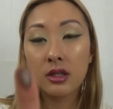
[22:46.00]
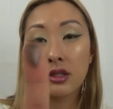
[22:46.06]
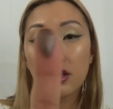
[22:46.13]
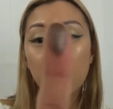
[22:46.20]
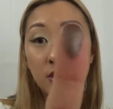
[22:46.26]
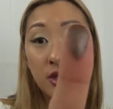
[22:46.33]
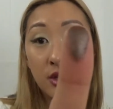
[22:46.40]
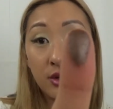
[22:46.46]

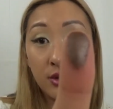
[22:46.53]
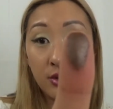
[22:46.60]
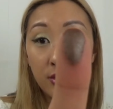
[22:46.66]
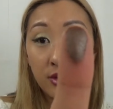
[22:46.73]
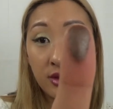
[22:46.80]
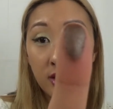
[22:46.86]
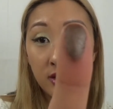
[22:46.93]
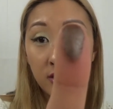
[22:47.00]
So
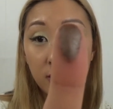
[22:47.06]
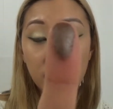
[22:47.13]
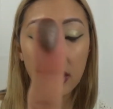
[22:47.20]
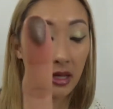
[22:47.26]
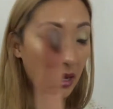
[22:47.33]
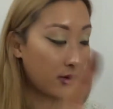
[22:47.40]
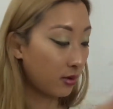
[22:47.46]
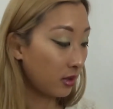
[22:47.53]
that's what
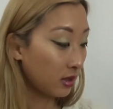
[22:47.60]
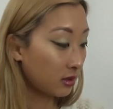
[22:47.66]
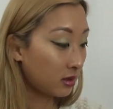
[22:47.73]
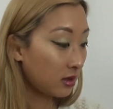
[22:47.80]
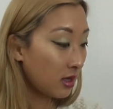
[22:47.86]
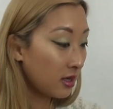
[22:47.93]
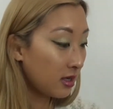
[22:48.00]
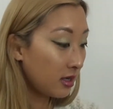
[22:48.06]
that looks
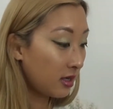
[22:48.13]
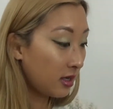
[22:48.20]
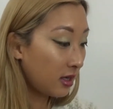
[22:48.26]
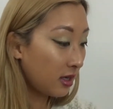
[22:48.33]
like.